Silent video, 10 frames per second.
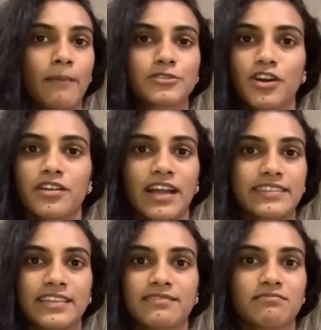I'm sure,
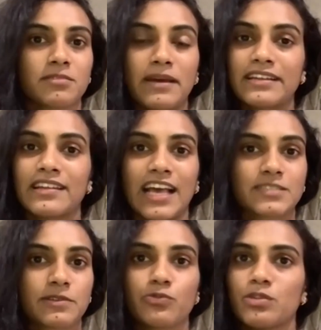I think the mental
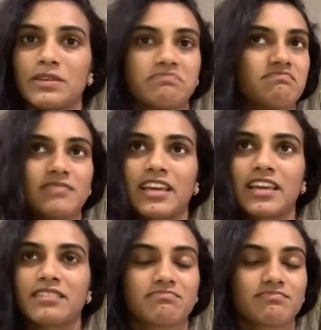aspect will be
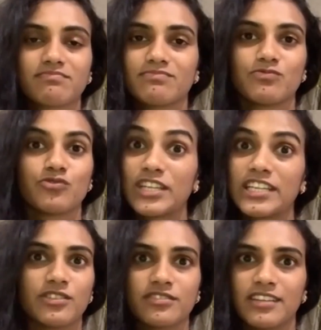like
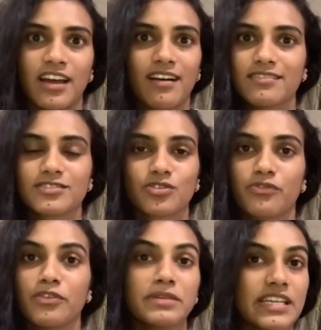really good, yeah.
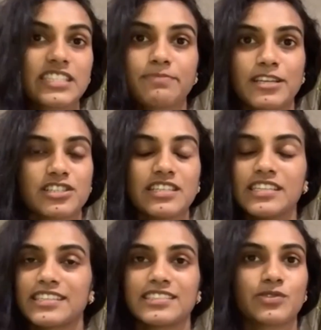For me especially,
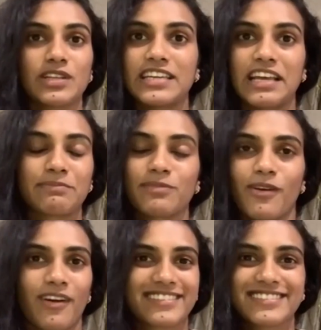it has really helped a
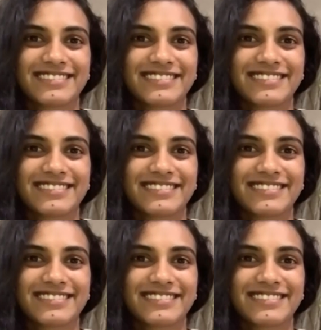lot.